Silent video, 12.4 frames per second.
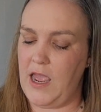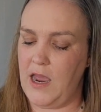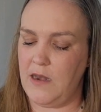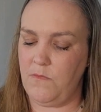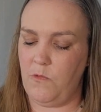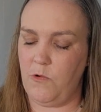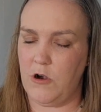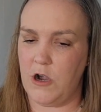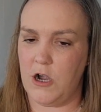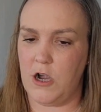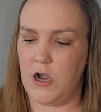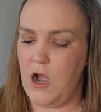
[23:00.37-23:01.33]
and
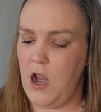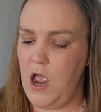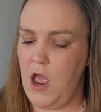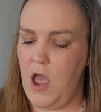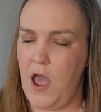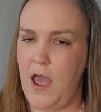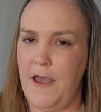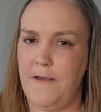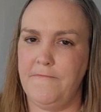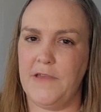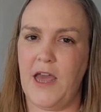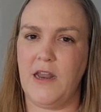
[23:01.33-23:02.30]
more
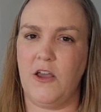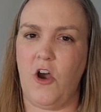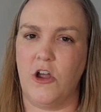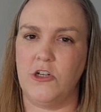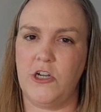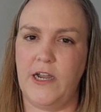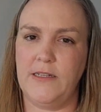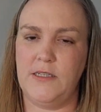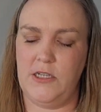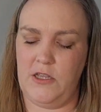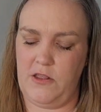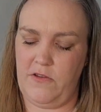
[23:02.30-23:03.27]
kind of
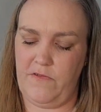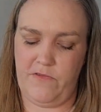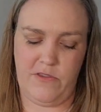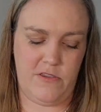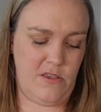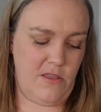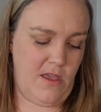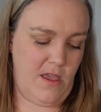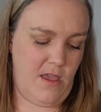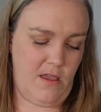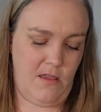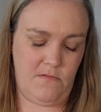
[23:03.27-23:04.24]
contrast to the
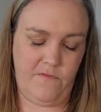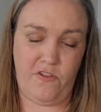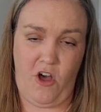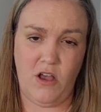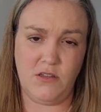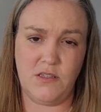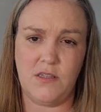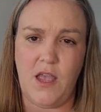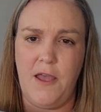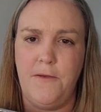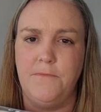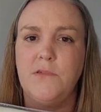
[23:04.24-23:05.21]
floss.
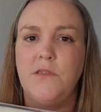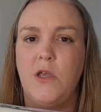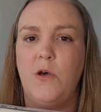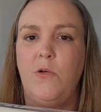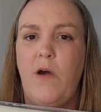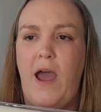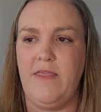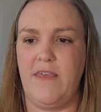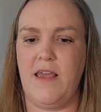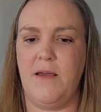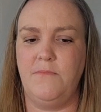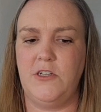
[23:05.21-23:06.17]
So I
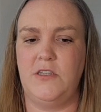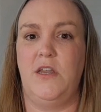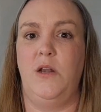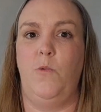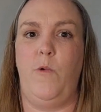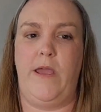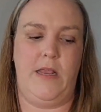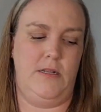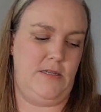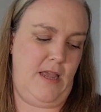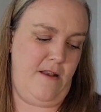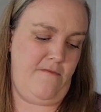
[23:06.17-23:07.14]
think I'm just gonna
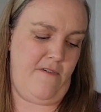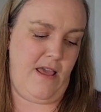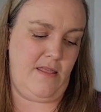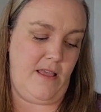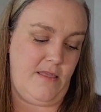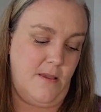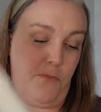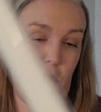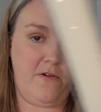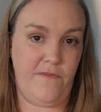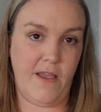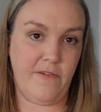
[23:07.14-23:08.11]
wait and find like the
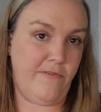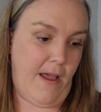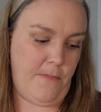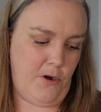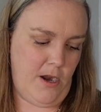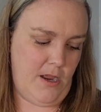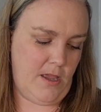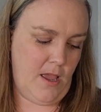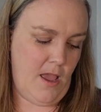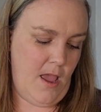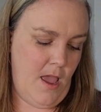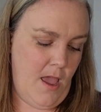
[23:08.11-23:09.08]
perfect fabric.
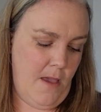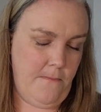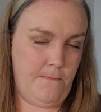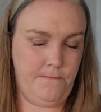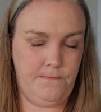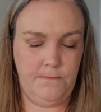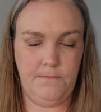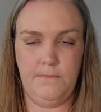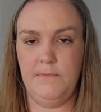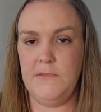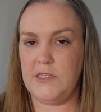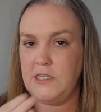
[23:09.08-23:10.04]

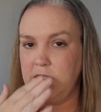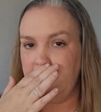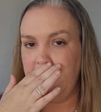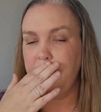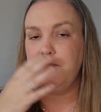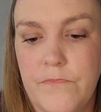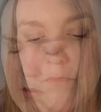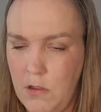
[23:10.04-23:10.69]
Excuse me.